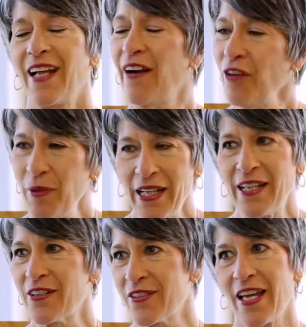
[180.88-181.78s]
everybody
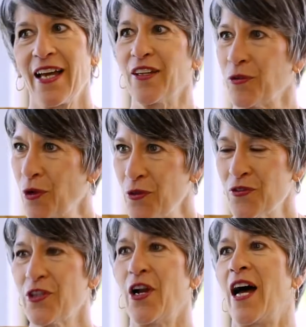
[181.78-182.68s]
hears that and
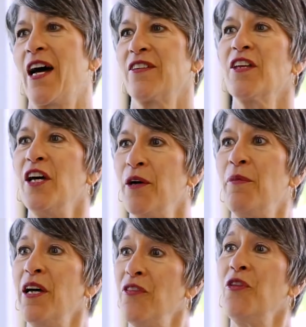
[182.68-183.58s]
rolls their eyes. Right.
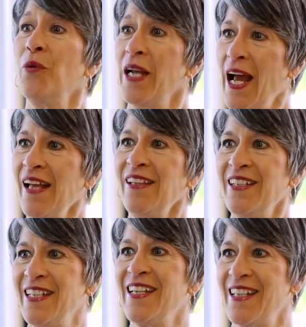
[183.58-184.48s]
But the
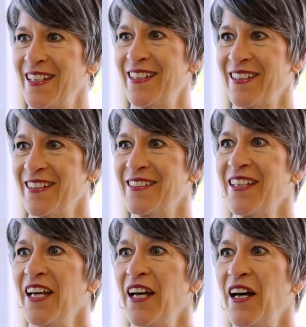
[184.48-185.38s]
reality is,
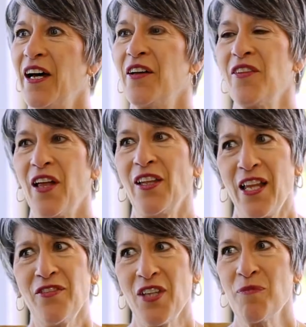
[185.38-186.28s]
a
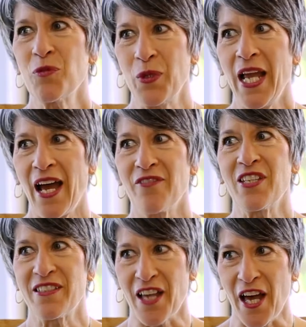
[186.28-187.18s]
lot of times we have
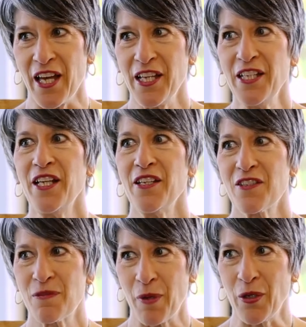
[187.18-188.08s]
these
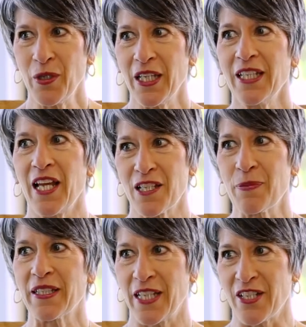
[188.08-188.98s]
unspoken
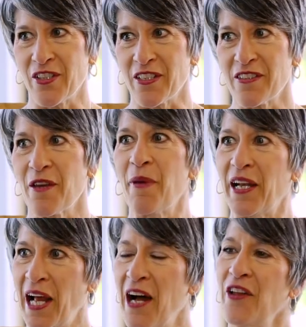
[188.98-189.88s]
expectations about
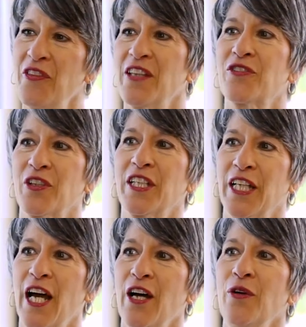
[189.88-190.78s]
how things are going to
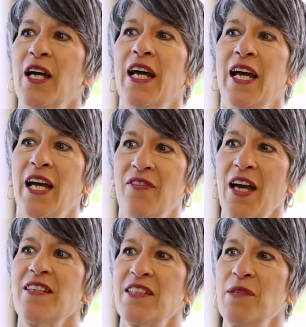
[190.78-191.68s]
go, and
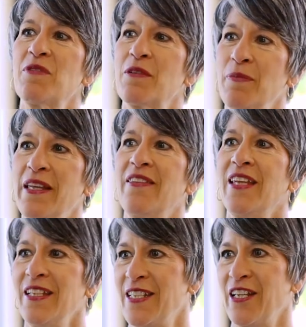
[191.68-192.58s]
that seems to be
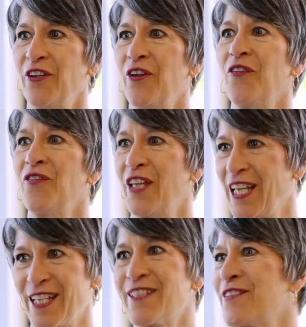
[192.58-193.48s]
the deal
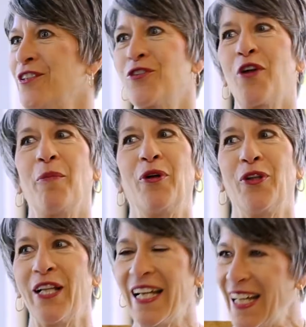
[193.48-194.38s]
that gets us into
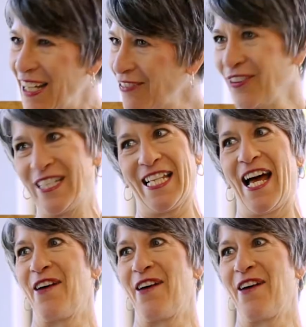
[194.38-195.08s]
trouble every time.